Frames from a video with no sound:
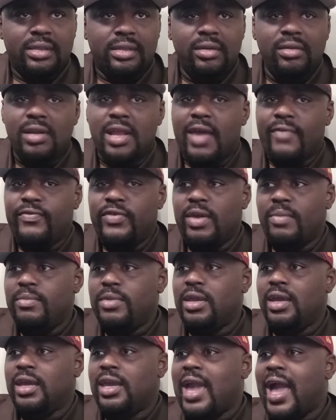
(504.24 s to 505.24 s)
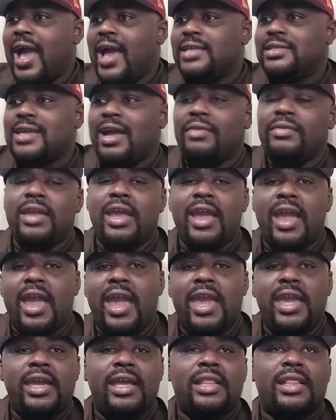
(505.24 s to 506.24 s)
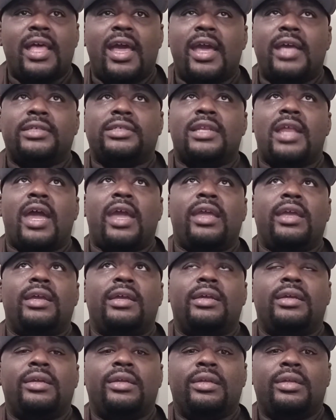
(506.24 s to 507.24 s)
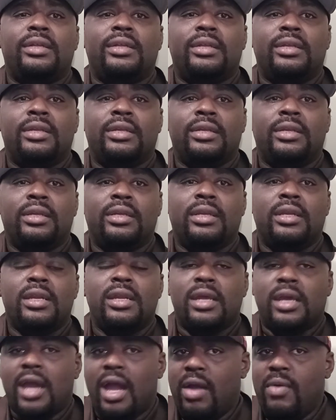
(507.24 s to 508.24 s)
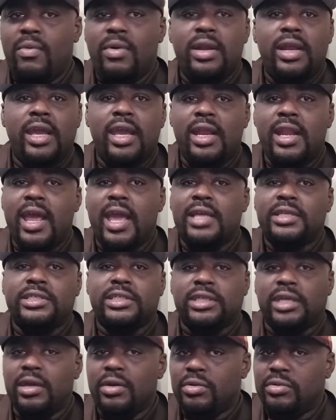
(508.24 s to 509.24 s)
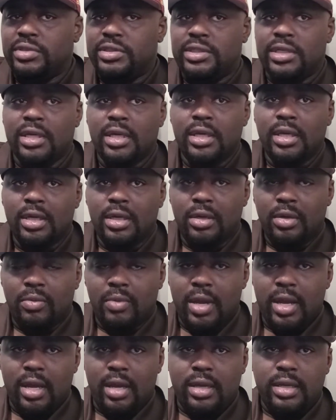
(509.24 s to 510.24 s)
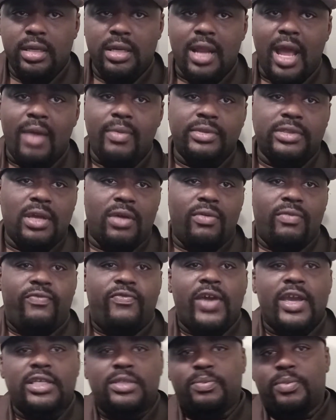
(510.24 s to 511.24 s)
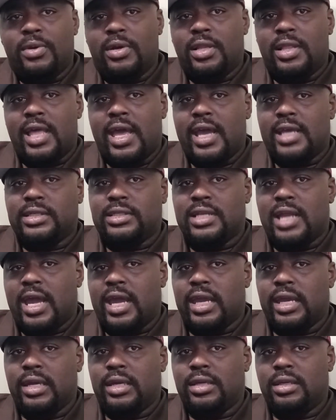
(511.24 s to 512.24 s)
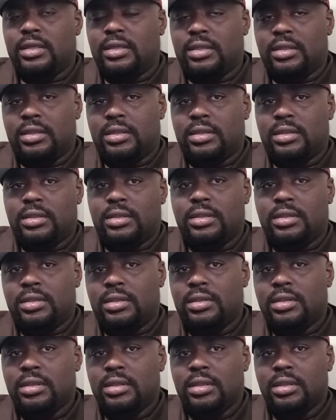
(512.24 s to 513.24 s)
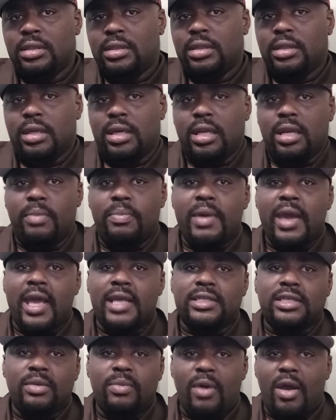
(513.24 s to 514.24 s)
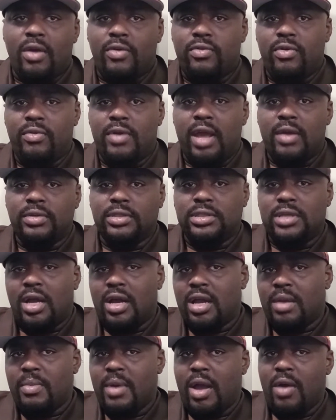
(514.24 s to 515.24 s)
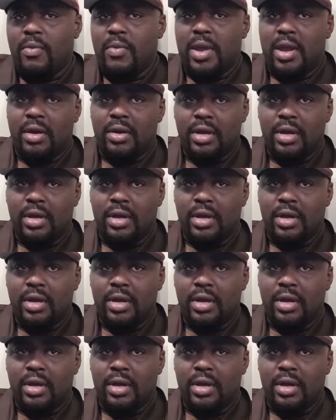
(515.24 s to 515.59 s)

You left your guys out there hanging last night. I don't want to hear that excuse. Well, I was on Facebook last night in the basketball group. They was talking about,